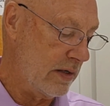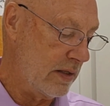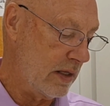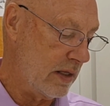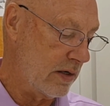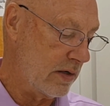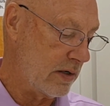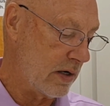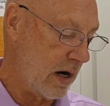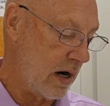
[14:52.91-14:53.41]
the
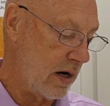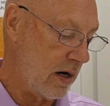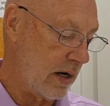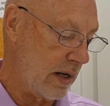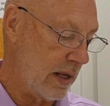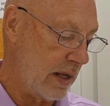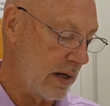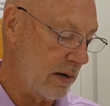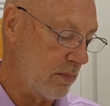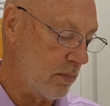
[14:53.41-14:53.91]
entire
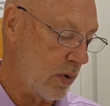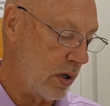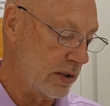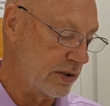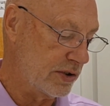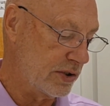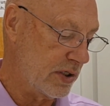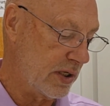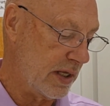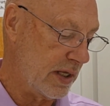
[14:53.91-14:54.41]
land,
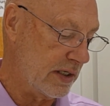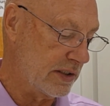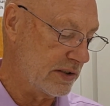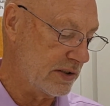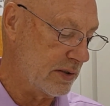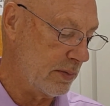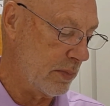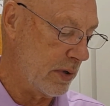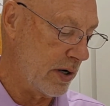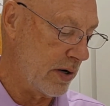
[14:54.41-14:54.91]
marched against
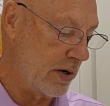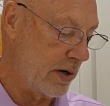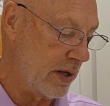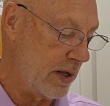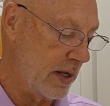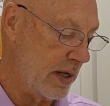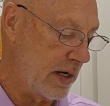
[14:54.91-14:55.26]
Samaria,